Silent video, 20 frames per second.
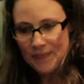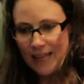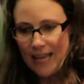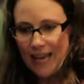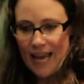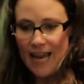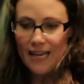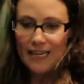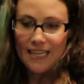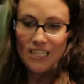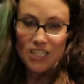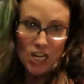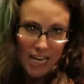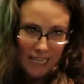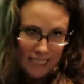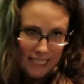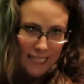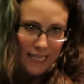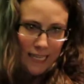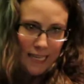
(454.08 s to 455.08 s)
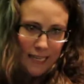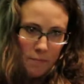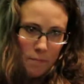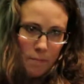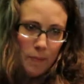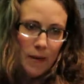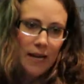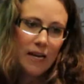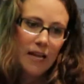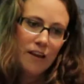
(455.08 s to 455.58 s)
and injected it.
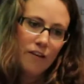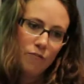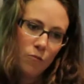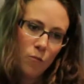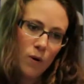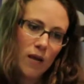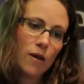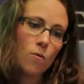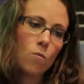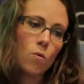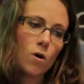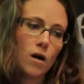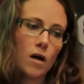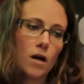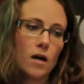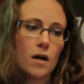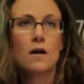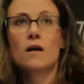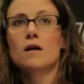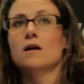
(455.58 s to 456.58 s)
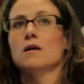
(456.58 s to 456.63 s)
But if we were